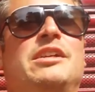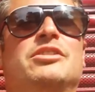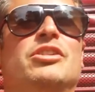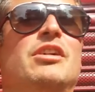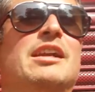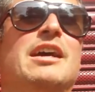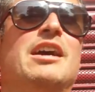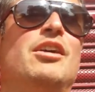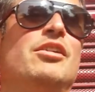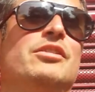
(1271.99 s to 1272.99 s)
inside
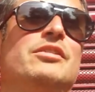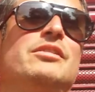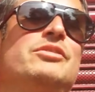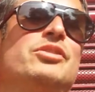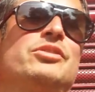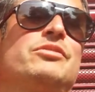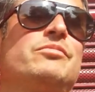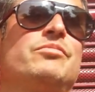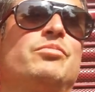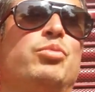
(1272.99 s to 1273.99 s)
out, and it's just
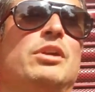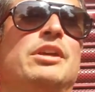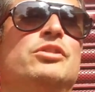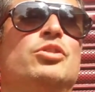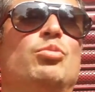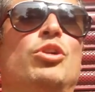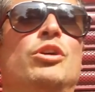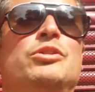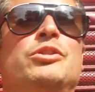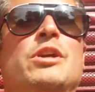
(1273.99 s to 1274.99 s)
brilliant to
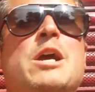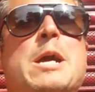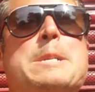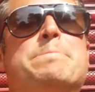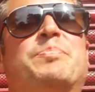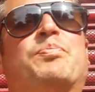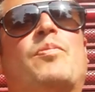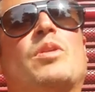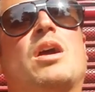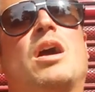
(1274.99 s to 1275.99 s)
watch.
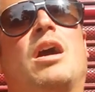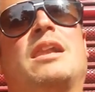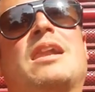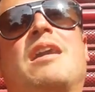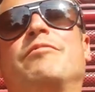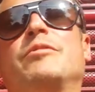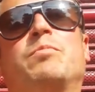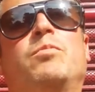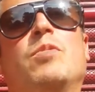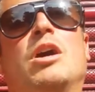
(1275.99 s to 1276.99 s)
I loved
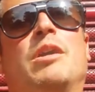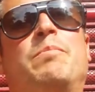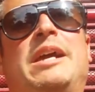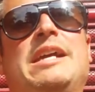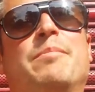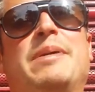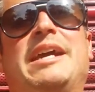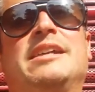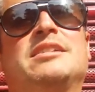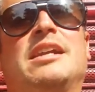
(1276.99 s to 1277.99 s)
Peter
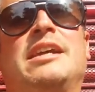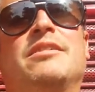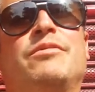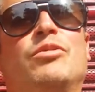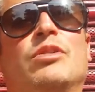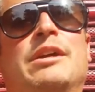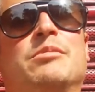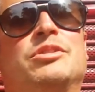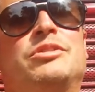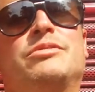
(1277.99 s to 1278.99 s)
Beardsley. Thought he
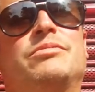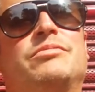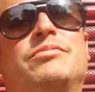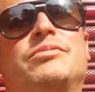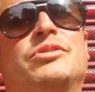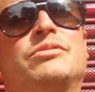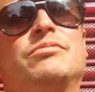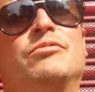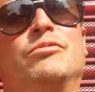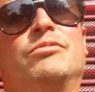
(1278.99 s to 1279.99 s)
was
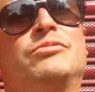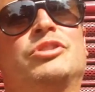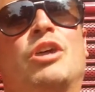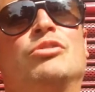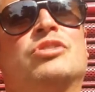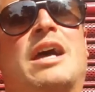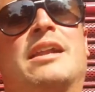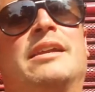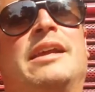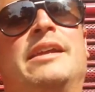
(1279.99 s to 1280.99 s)
so
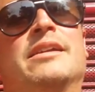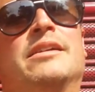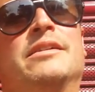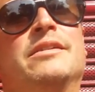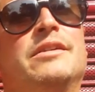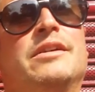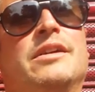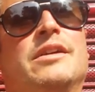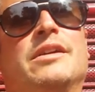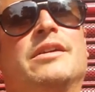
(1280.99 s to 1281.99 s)
talented, and
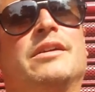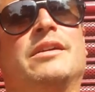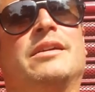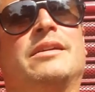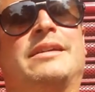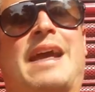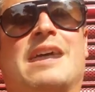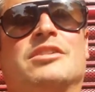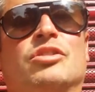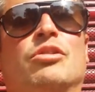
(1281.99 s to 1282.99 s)

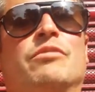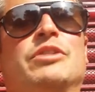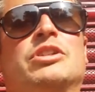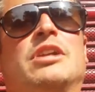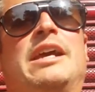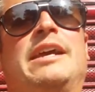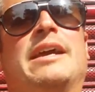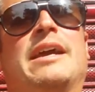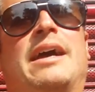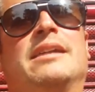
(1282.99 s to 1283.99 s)
Gazza obviously,
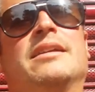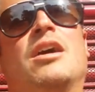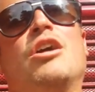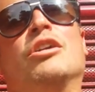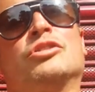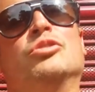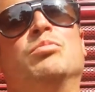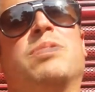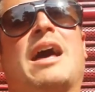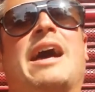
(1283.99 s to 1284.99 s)
and Arsenal
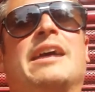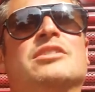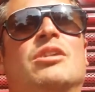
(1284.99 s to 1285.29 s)
players.